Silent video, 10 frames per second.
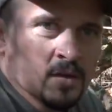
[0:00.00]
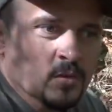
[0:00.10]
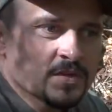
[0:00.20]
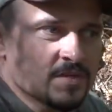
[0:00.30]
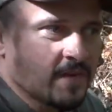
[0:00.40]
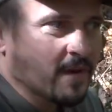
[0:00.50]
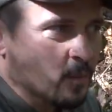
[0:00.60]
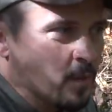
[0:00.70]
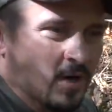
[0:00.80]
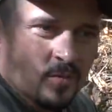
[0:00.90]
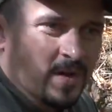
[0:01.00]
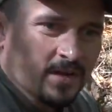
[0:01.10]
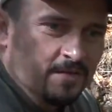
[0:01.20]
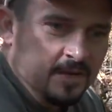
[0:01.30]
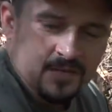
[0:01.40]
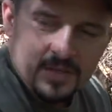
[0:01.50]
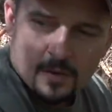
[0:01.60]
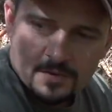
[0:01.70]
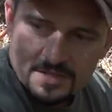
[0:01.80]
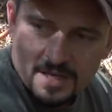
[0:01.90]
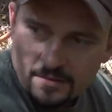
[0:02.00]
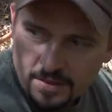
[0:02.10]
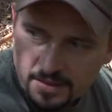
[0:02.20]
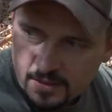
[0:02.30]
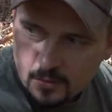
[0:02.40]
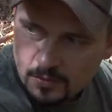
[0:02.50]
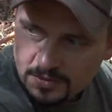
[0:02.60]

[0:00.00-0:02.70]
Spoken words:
We just found a buck bed 50 yards down the hill,